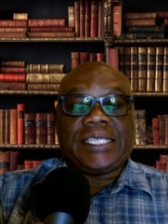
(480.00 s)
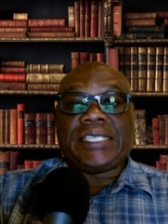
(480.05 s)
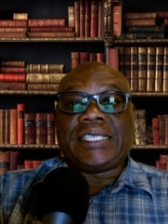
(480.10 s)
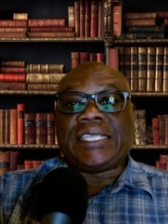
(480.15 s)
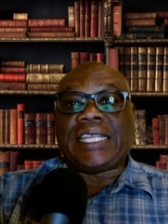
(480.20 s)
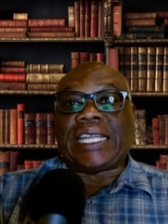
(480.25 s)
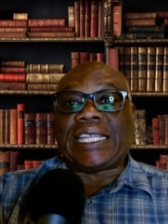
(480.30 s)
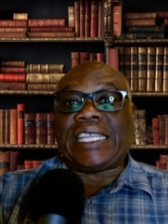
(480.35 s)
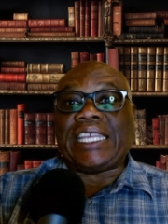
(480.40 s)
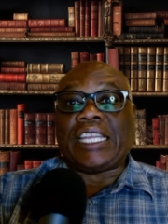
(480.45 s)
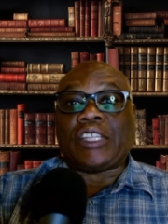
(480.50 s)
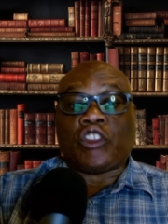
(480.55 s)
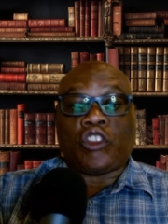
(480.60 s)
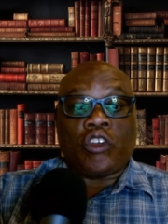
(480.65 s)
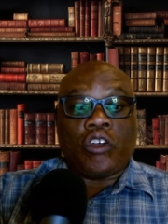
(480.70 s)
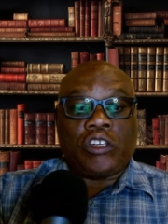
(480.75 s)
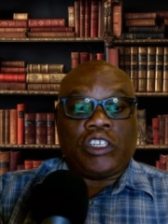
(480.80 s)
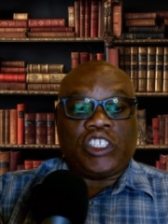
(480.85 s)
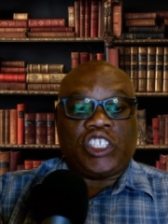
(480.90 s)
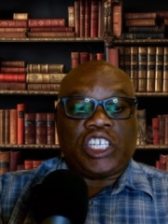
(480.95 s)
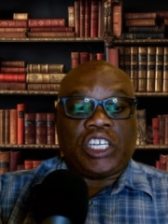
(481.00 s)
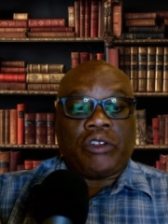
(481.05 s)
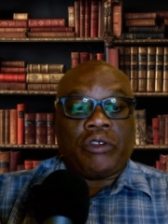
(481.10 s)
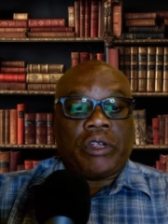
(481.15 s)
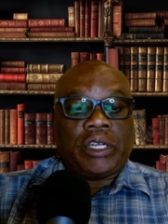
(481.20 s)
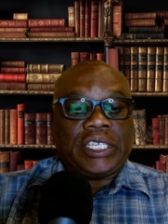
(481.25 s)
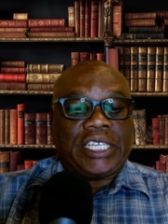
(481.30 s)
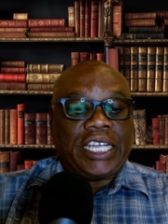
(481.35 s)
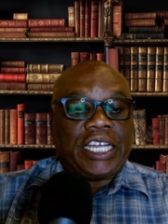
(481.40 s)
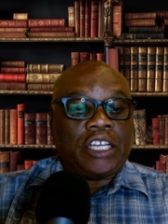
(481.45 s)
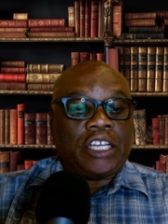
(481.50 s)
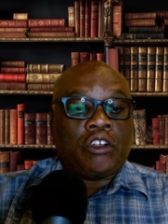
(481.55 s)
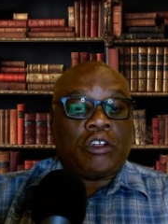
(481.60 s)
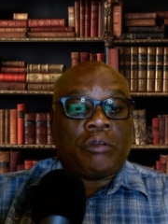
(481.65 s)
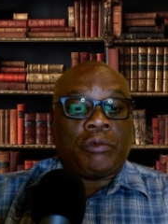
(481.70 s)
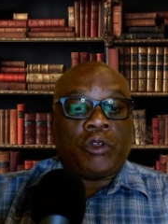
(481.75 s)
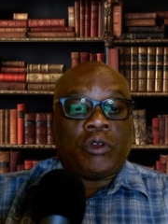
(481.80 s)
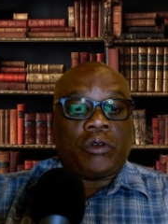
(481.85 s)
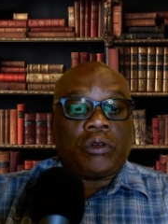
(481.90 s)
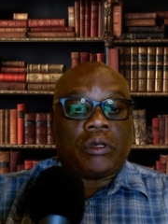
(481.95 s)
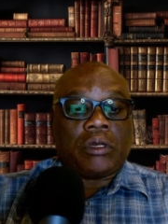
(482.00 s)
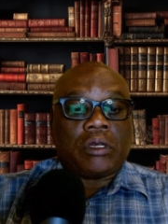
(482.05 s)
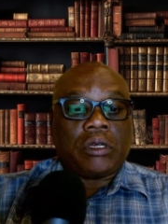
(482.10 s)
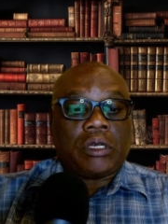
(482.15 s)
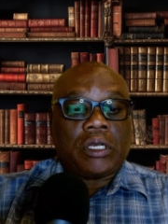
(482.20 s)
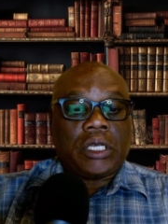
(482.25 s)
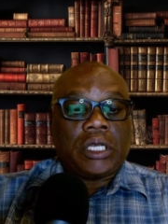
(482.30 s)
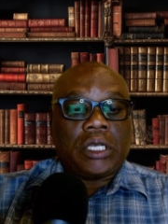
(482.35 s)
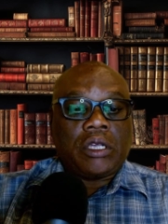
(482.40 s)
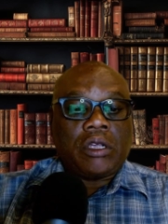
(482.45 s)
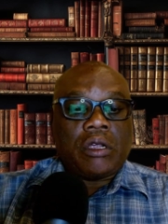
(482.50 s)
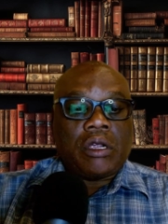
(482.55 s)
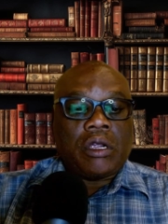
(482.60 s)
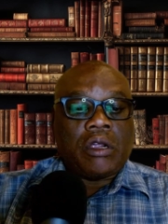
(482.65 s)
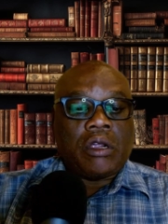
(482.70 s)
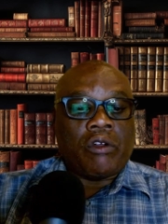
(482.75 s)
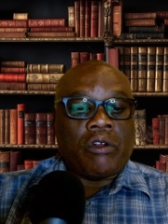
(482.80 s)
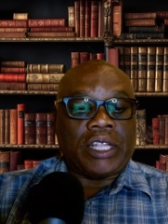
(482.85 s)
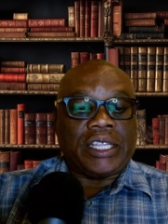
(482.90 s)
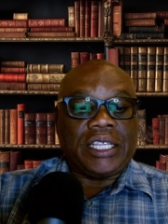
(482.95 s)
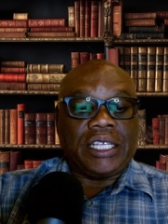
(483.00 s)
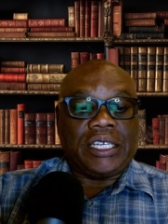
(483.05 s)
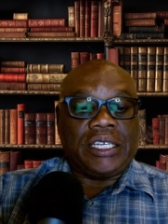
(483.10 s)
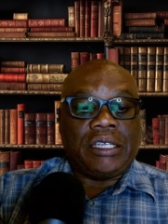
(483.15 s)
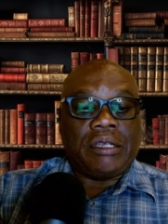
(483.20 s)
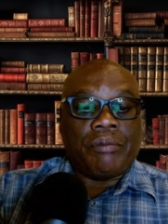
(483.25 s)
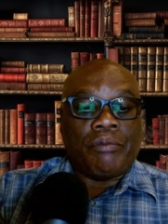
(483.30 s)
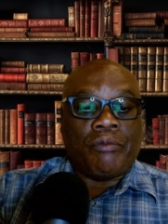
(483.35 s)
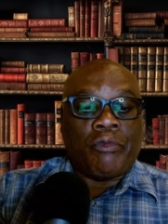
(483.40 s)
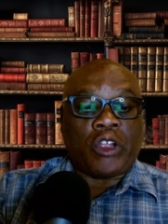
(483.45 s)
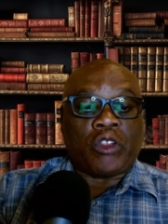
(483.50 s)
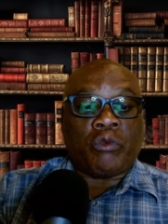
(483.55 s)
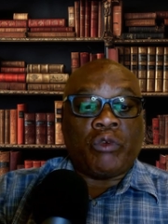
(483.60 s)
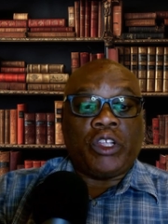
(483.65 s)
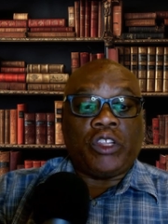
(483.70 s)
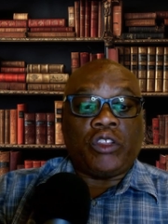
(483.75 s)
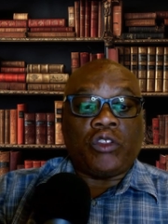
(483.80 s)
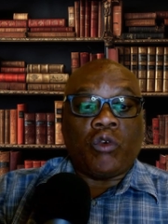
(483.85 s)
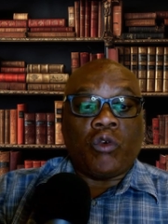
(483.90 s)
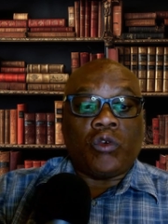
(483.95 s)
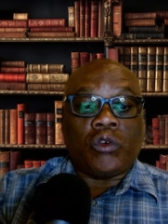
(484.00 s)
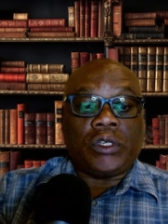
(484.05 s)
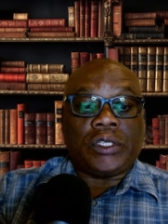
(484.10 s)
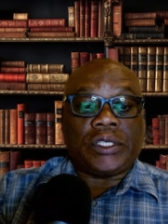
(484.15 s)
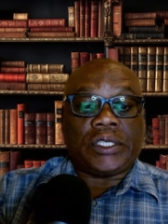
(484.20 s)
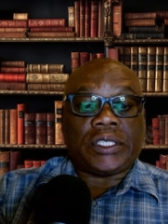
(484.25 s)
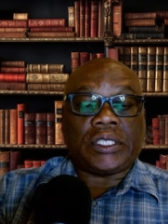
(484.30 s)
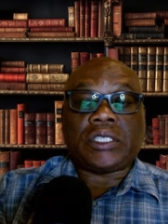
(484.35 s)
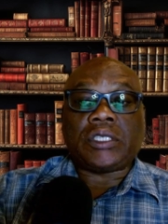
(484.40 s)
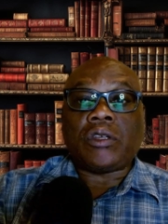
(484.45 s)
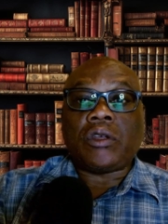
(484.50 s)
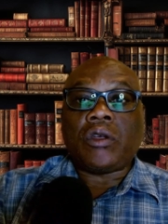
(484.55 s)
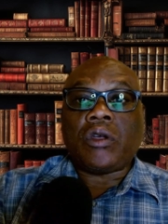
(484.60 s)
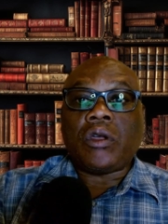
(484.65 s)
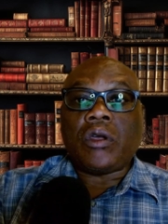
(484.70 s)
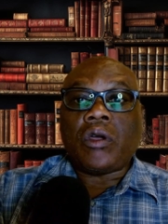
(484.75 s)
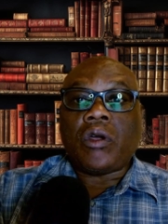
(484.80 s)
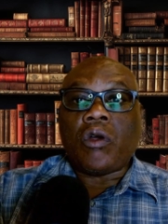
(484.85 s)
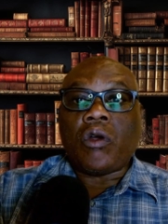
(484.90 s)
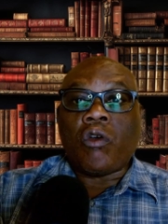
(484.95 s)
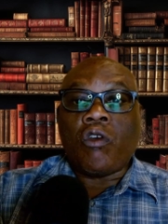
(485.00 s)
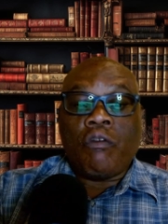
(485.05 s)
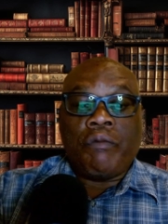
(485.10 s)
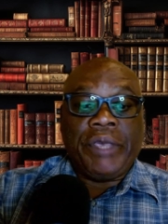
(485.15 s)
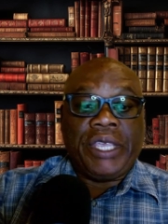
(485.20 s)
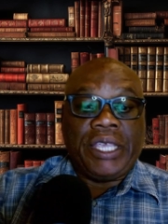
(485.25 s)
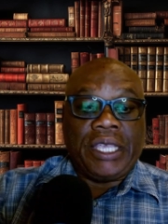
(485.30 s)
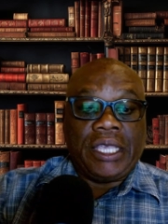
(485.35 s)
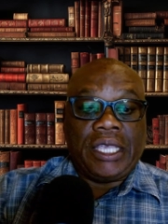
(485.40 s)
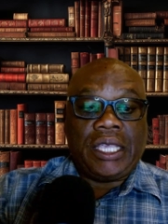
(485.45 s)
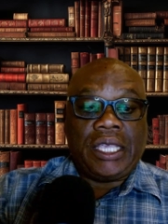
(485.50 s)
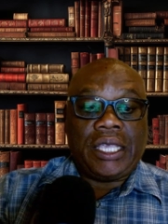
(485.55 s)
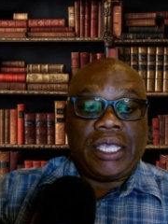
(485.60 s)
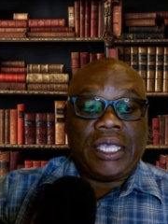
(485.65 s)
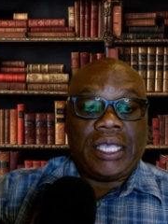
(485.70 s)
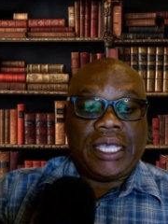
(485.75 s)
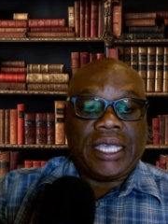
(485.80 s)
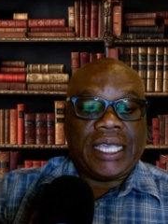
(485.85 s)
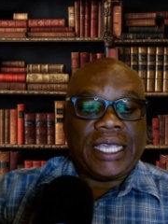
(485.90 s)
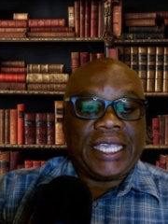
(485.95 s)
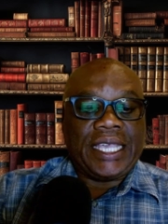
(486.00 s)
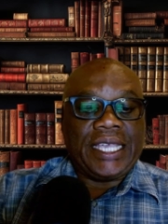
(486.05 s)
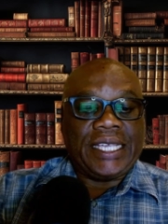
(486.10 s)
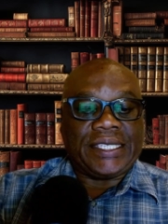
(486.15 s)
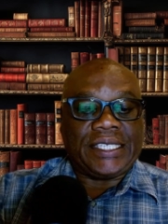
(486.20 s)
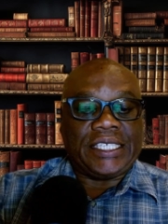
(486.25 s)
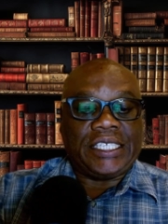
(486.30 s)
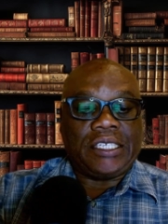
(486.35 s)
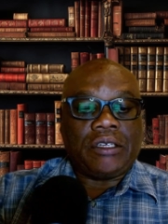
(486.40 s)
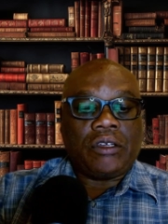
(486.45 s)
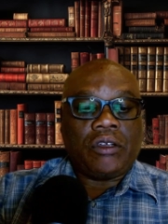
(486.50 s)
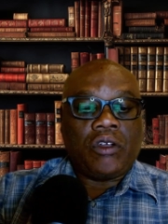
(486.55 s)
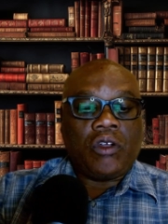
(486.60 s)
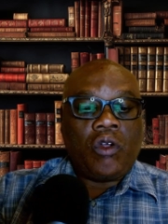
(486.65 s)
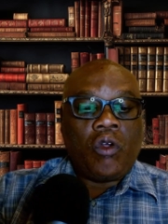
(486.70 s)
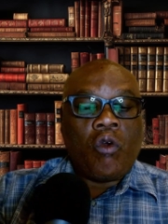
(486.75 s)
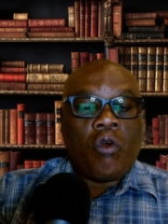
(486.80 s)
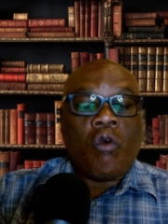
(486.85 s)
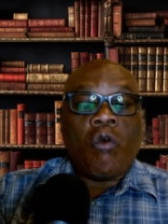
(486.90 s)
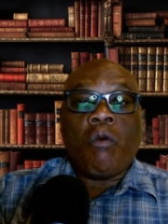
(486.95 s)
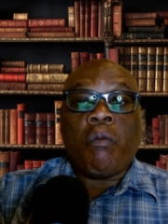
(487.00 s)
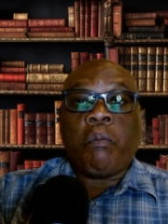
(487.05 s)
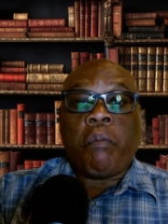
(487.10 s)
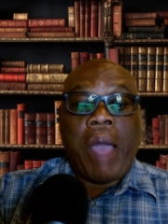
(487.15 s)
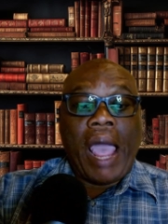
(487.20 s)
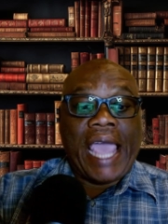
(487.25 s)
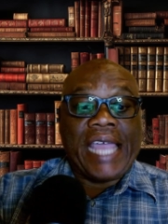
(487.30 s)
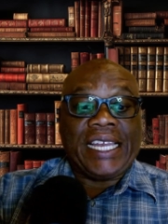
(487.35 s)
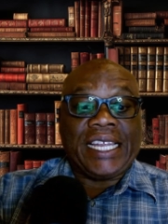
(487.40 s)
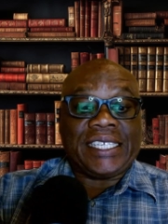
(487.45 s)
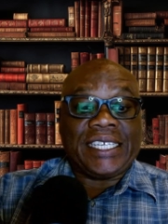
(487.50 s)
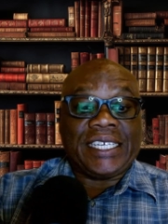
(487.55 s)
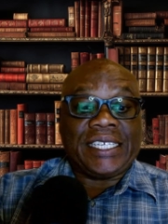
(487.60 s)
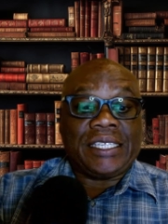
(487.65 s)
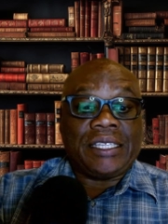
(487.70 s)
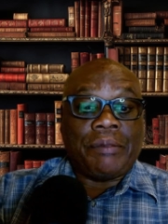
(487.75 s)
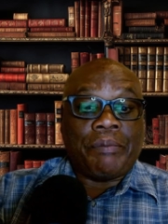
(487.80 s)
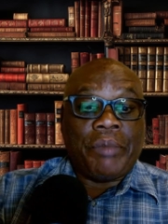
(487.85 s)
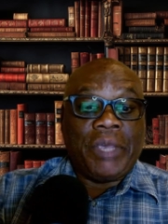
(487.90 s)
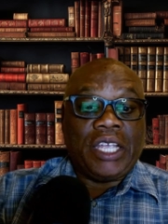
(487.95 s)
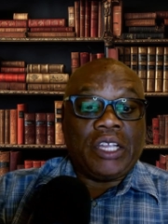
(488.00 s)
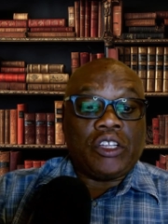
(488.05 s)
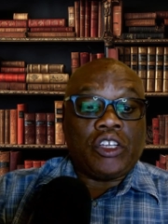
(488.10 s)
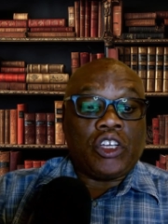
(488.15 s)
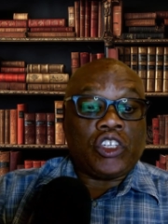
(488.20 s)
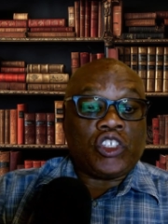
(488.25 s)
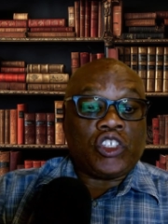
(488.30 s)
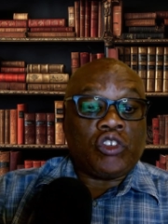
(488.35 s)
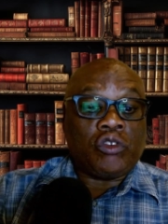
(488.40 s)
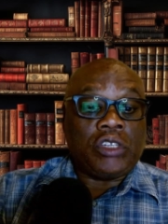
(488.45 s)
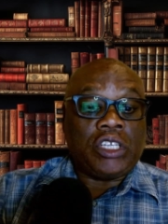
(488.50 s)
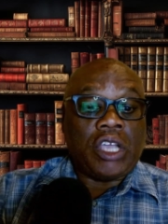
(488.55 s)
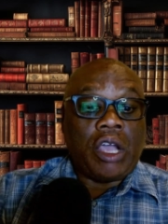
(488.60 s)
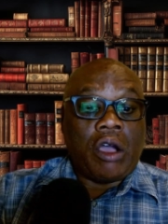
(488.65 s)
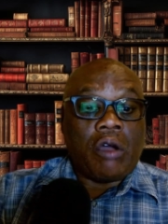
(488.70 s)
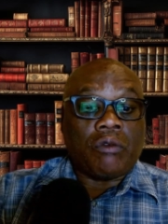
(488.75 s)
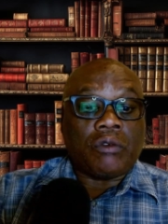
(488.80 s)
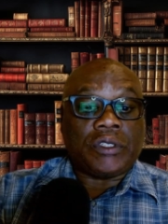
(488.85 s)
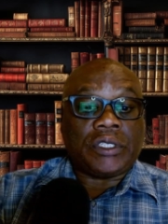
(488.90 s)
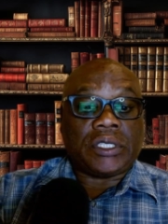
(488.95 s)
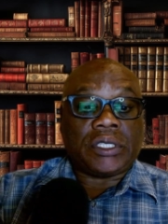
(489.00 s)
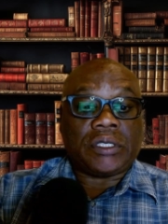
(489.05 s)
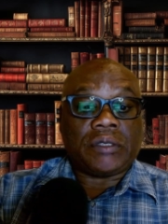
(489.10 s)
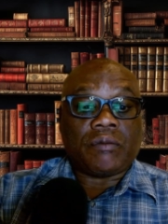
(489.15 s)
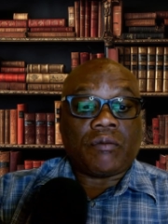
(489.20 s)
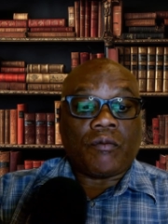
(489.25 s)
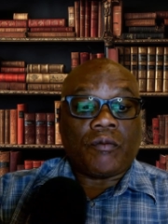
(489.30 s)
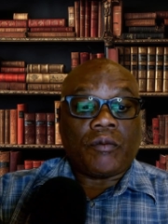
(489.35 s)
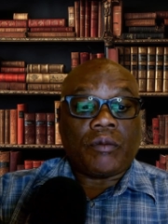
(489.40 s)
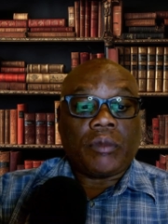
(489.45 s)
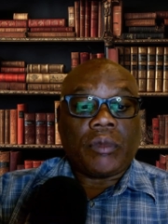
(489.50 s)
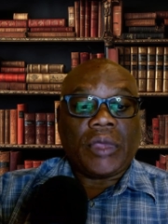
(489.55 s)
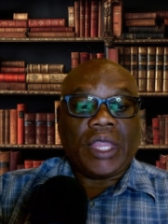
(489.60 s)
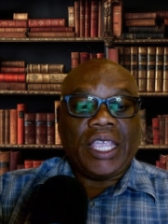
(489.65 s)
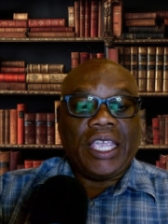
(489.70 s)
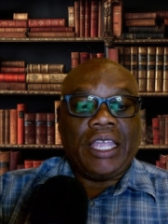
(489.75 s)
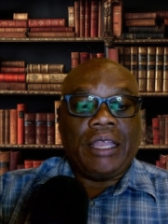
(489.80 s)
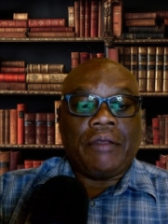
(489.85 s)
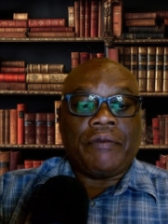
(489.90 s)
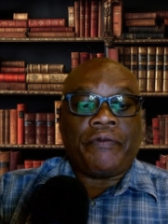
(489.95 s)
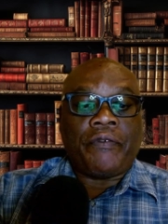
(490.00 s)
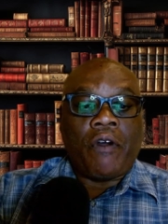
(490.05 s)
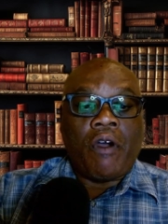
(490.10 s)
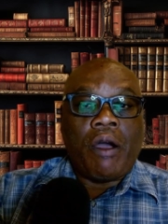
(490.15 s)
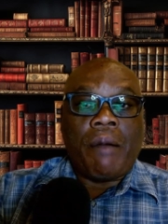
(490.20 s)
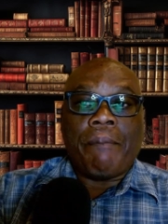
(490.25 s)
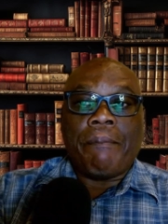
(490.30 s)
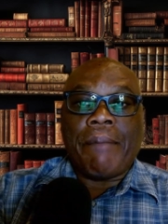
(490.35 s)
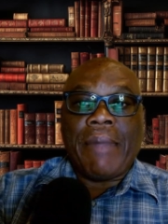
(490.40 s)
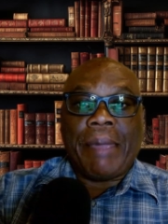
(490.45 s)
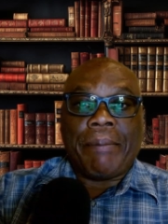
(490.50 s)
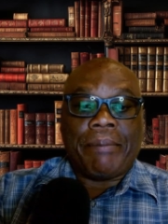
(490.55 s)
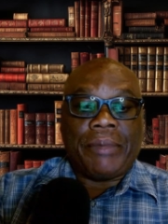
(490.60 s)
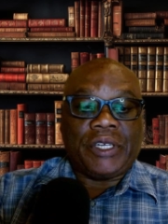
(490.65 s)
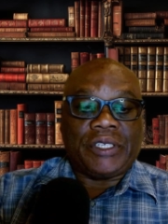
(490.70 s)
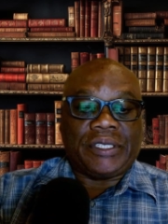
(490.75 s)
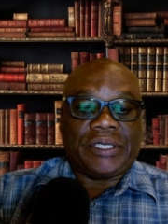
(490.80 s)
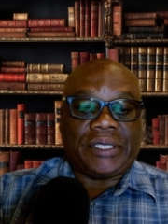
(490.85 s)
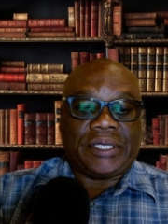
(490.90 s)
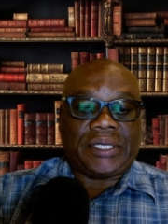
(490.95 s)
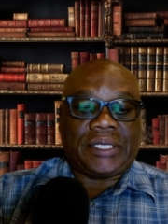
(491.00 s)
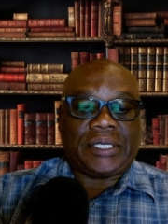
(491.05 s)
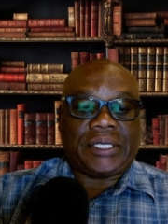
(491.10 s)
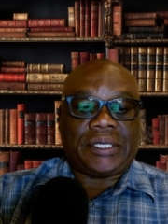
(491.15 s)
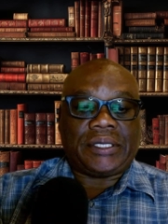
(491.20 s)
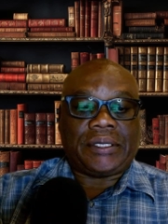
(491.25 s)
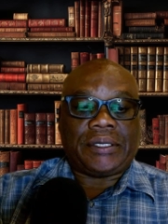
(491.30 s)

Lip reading: that the Attorney General, the Honorable Randall Brathwaite Knowles, OBE, Casey, who piloted the bill through the House, informed members